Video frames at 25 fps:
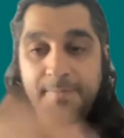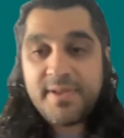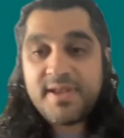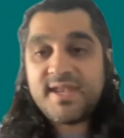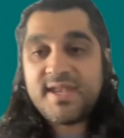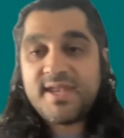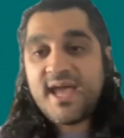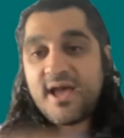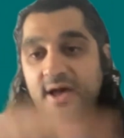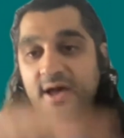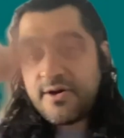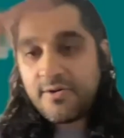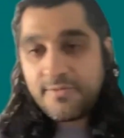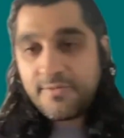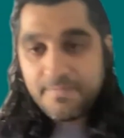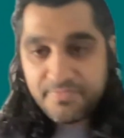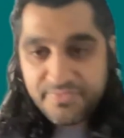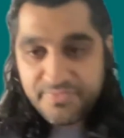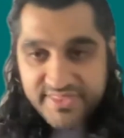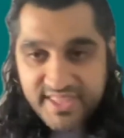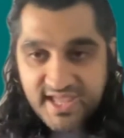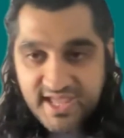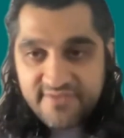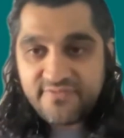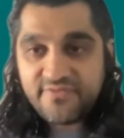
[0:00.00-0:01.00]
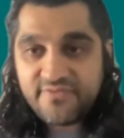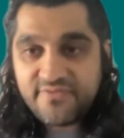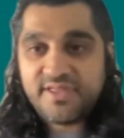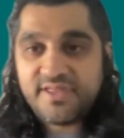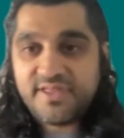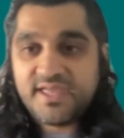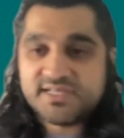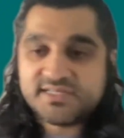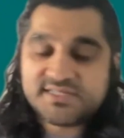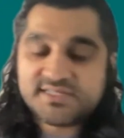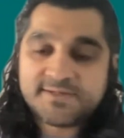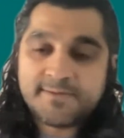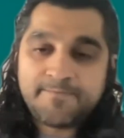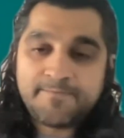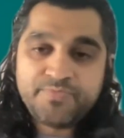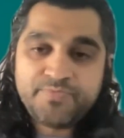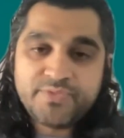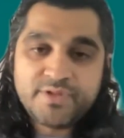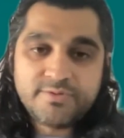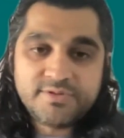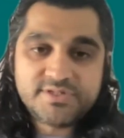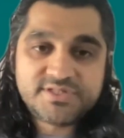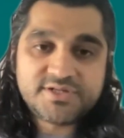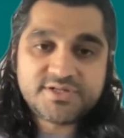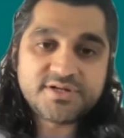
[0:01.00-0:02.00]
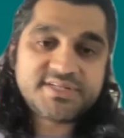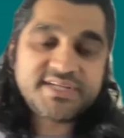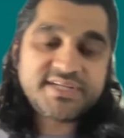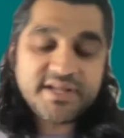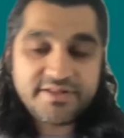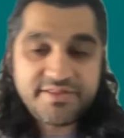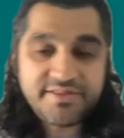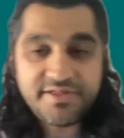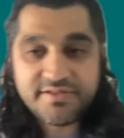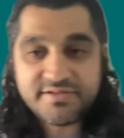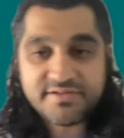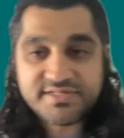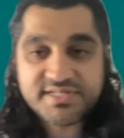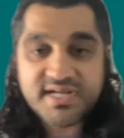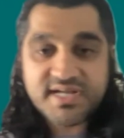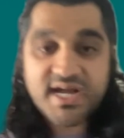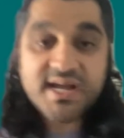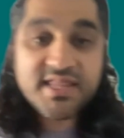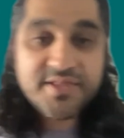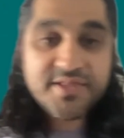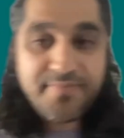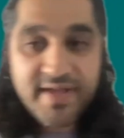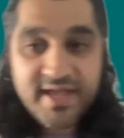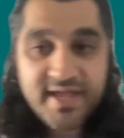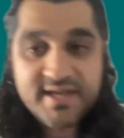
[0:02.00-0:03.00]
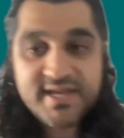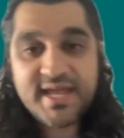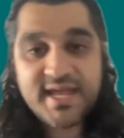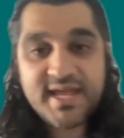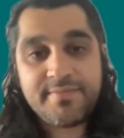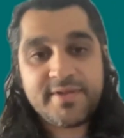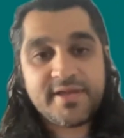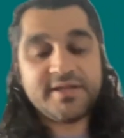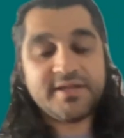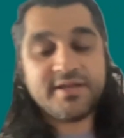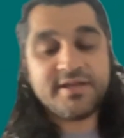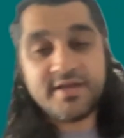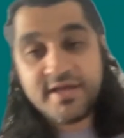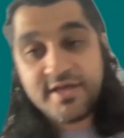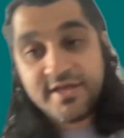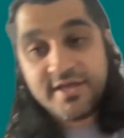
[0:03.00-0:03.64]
And now, thankfully, as we start to get on the other side of the pandemic,